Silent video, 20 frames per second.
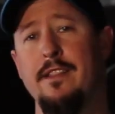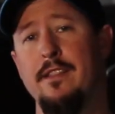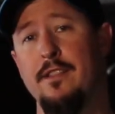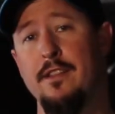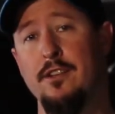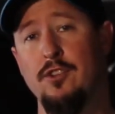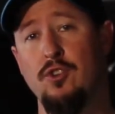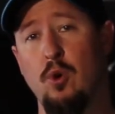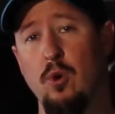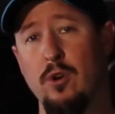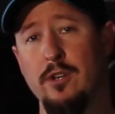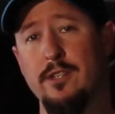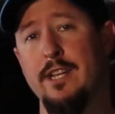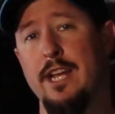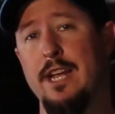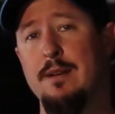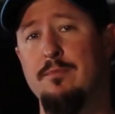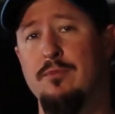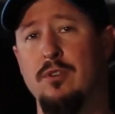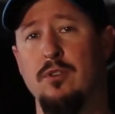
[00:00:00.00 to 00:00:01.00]
the Torque
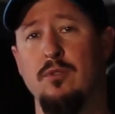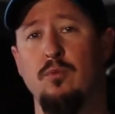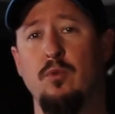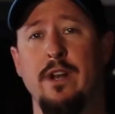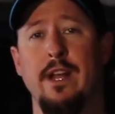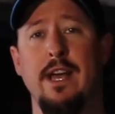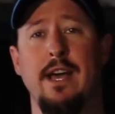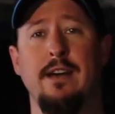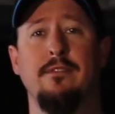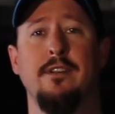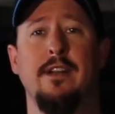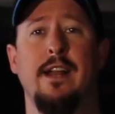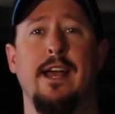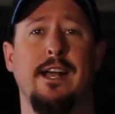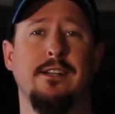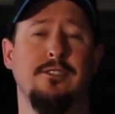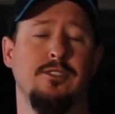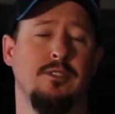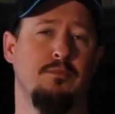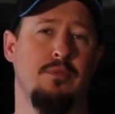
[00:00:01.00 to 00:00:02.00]
Tamer would have an
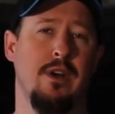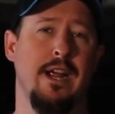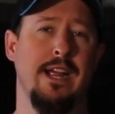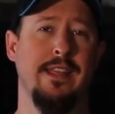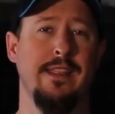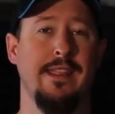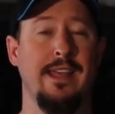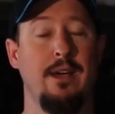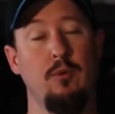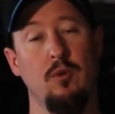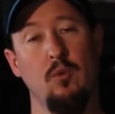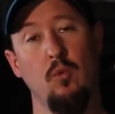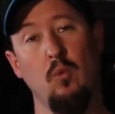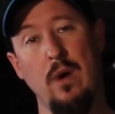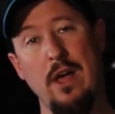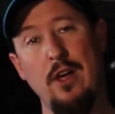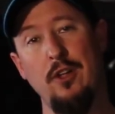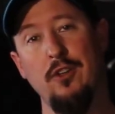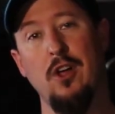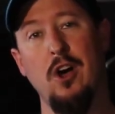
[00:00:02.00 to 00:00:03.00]
axle bracket that would
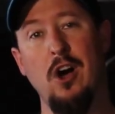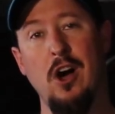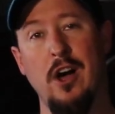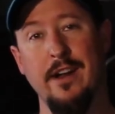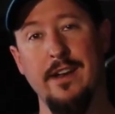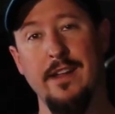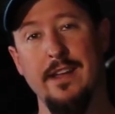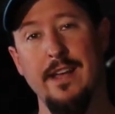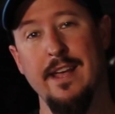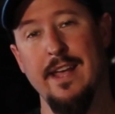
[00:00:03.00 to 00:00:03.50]
weld on,